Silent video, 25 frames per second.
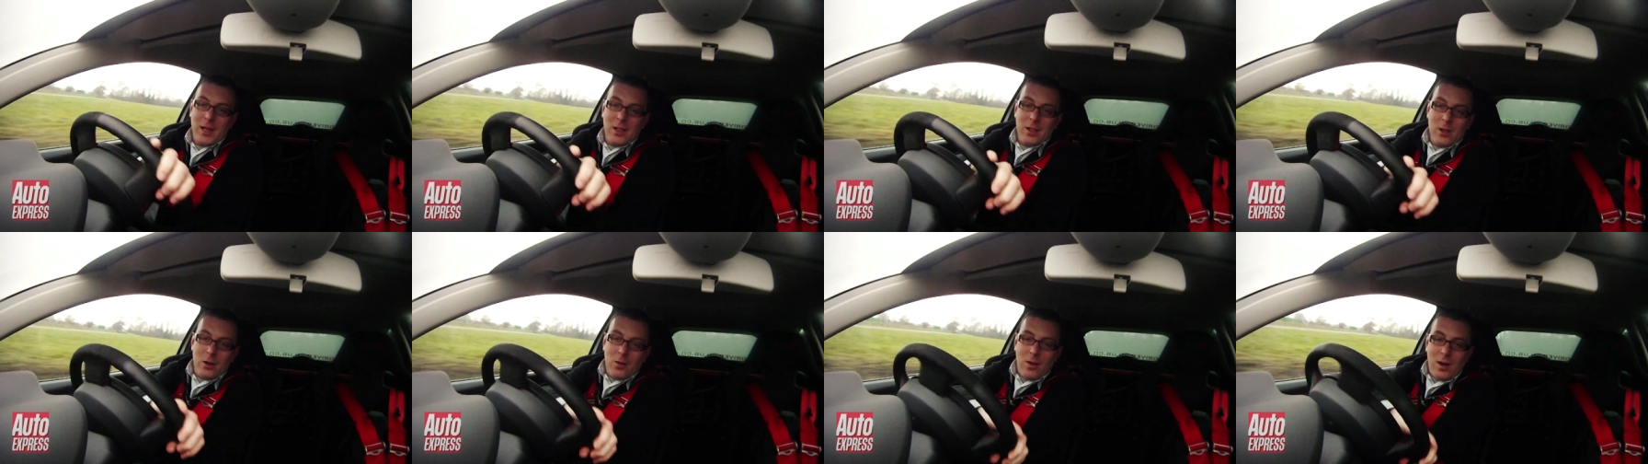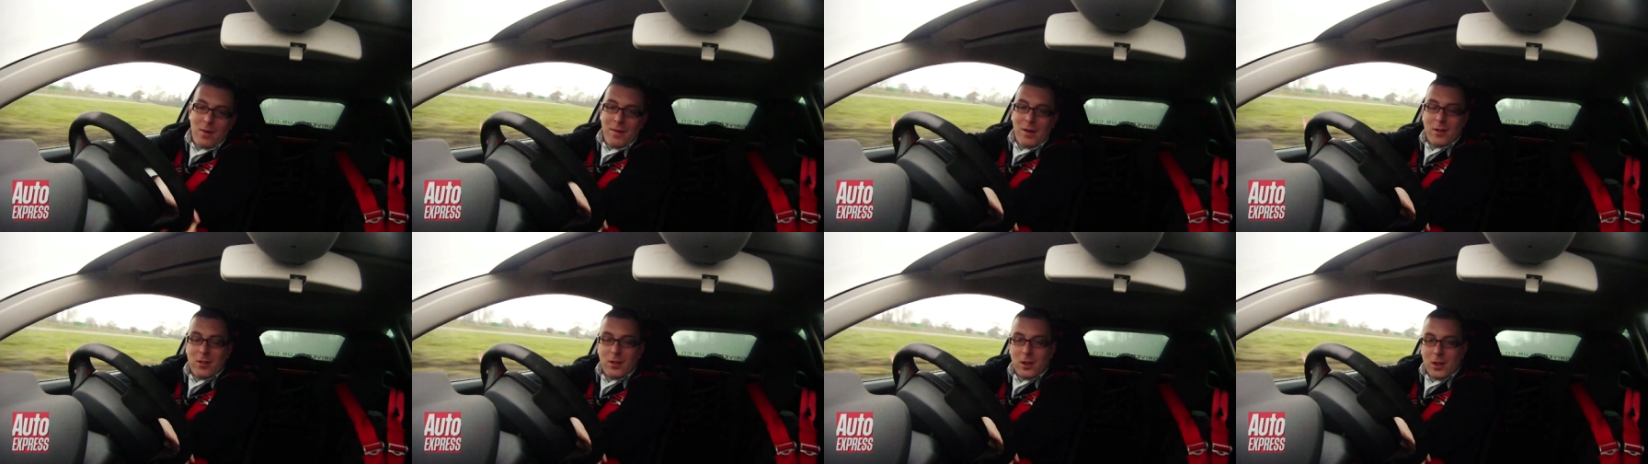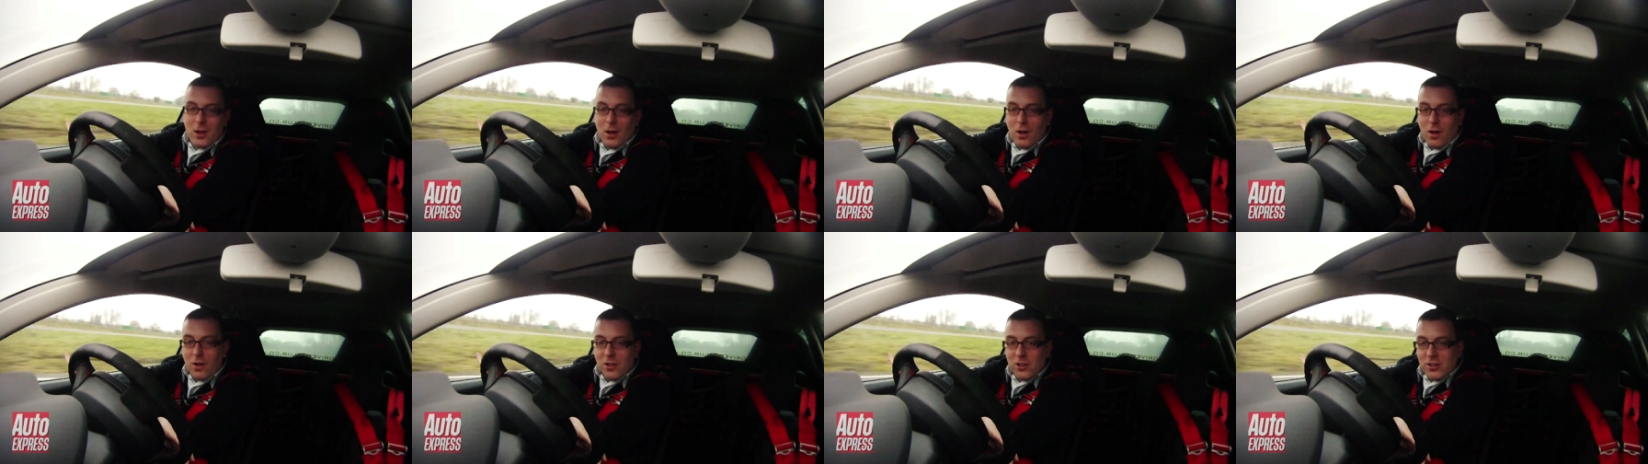making the rear end of
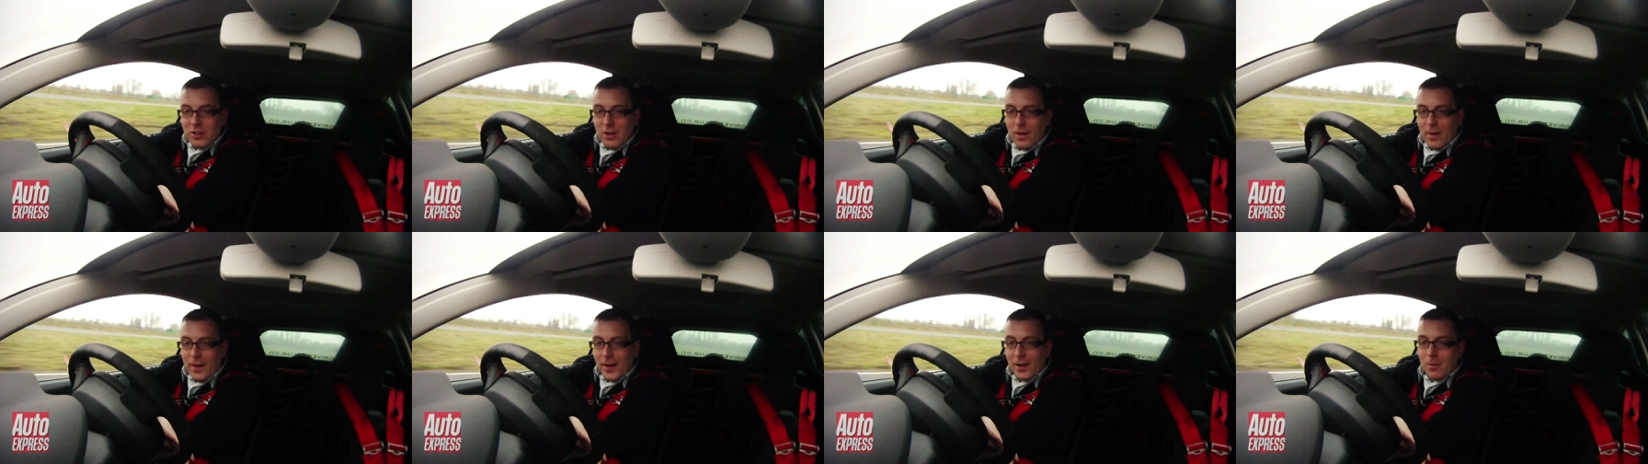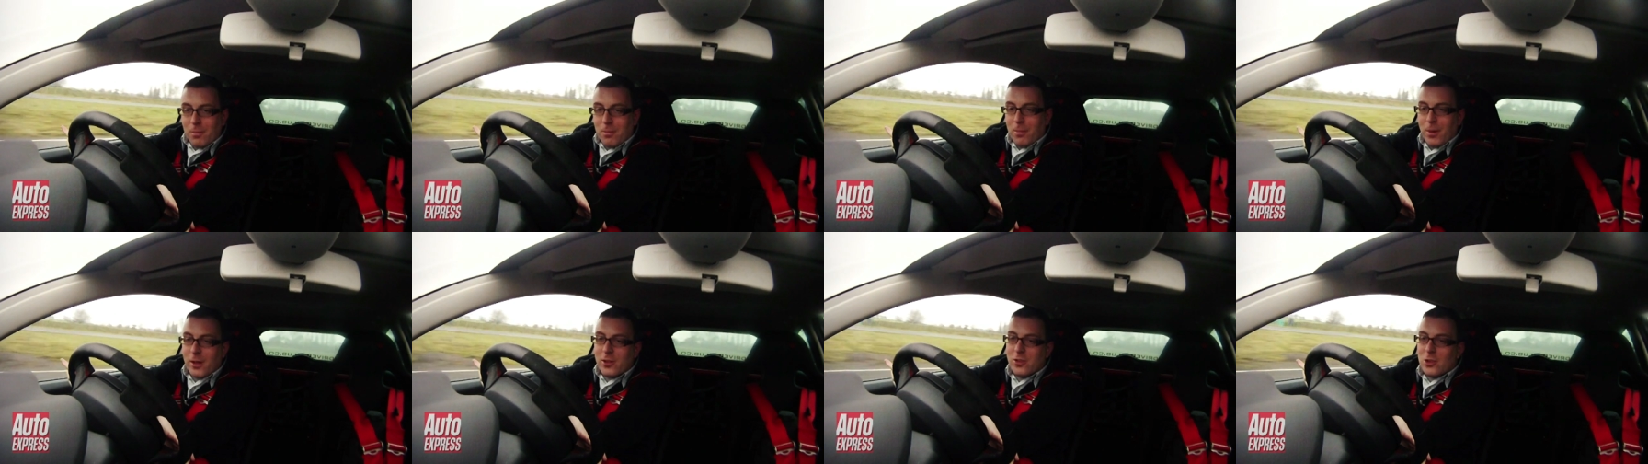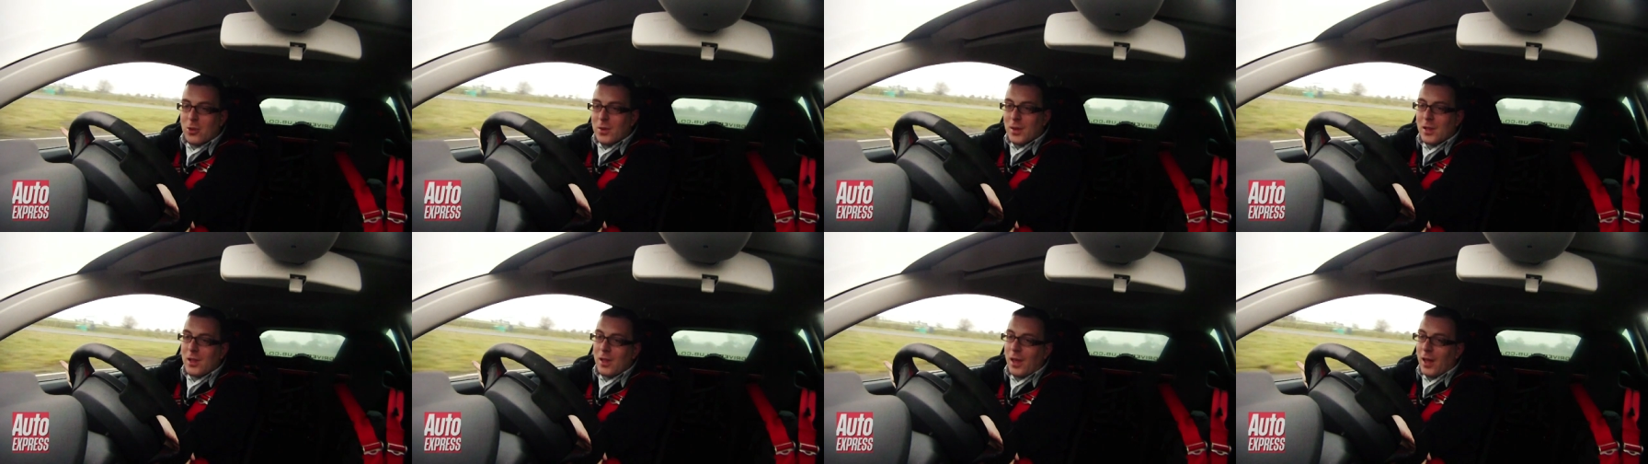the car slide. And by
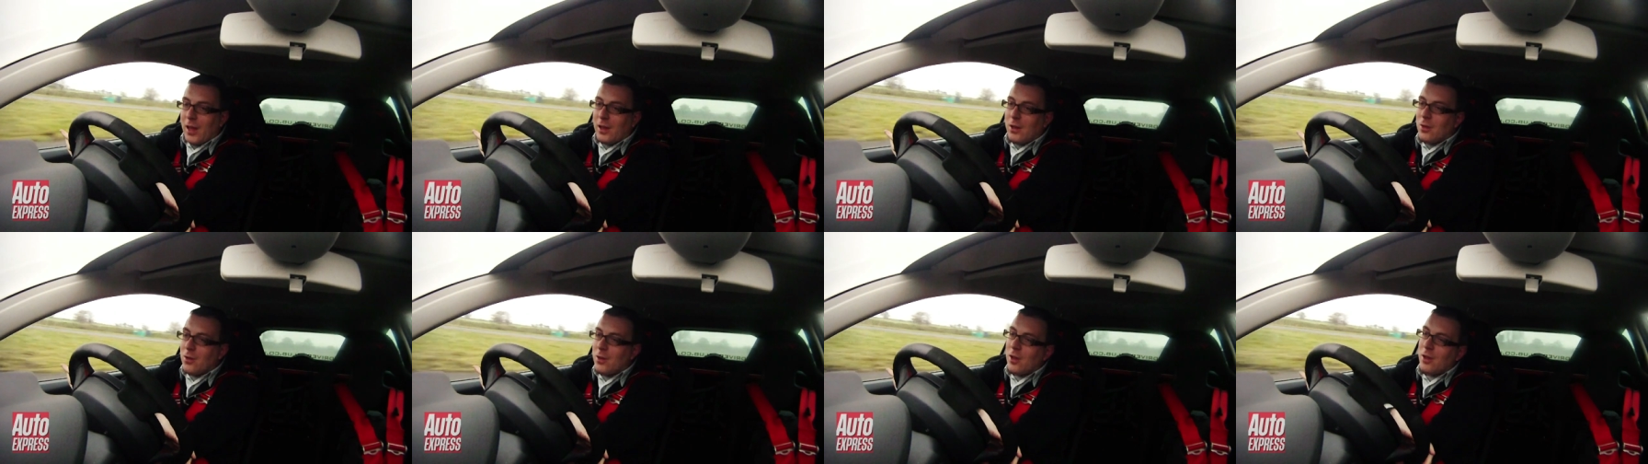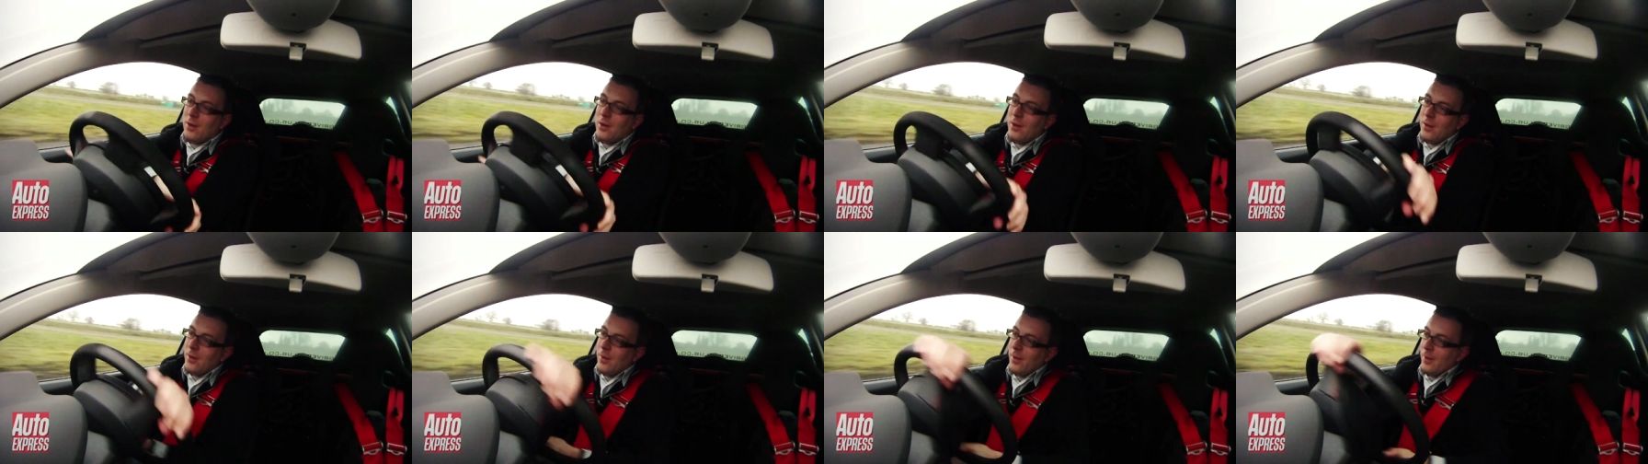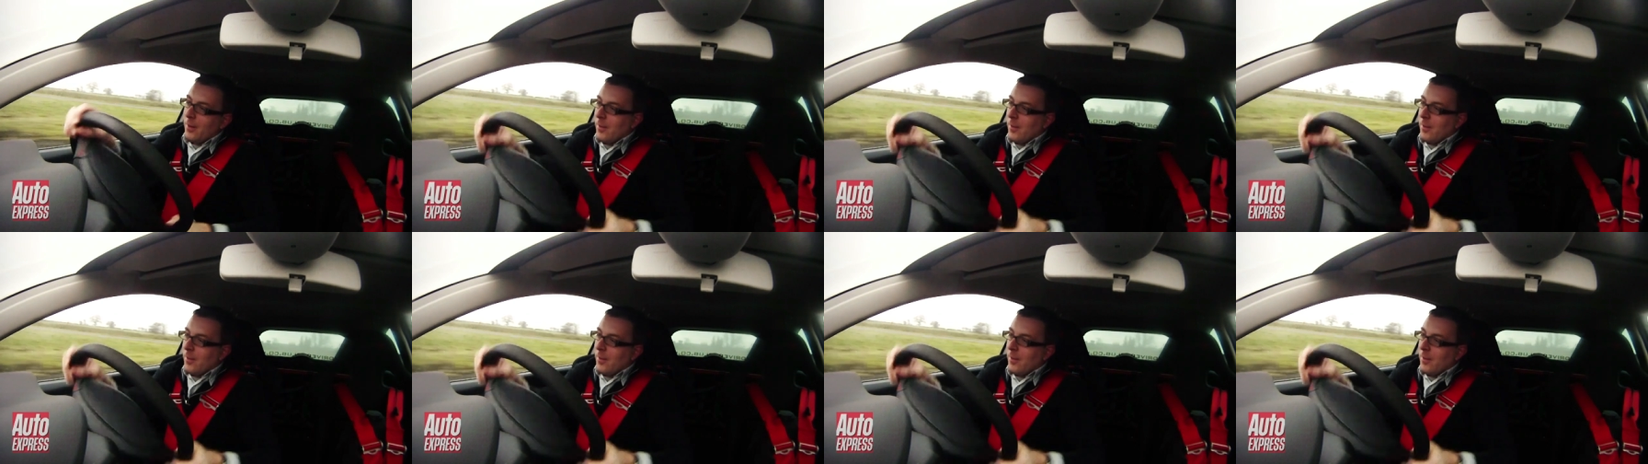doing that, you can,